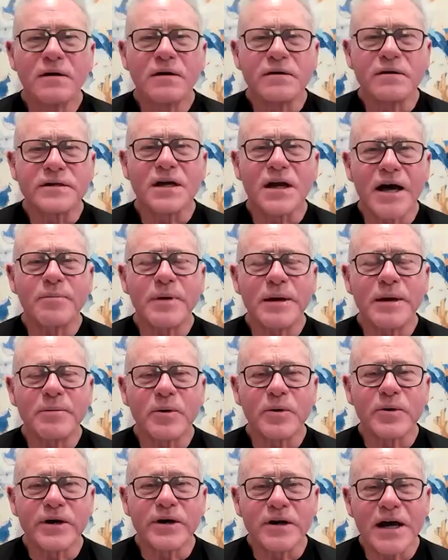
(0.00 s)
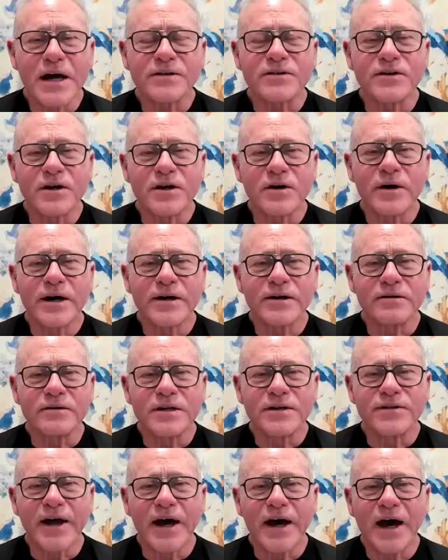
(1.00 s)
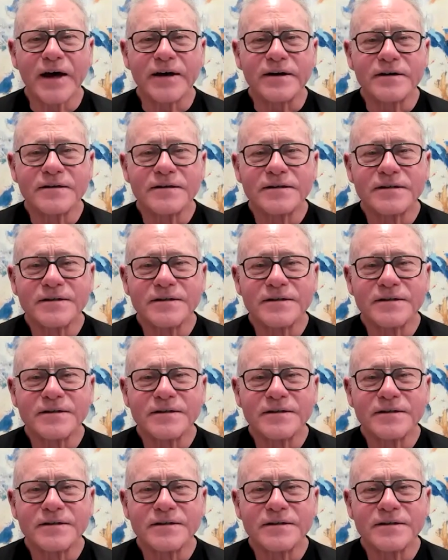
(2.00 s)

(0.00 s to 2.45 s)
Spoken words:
there's a lot of people who'd like to know how you did that.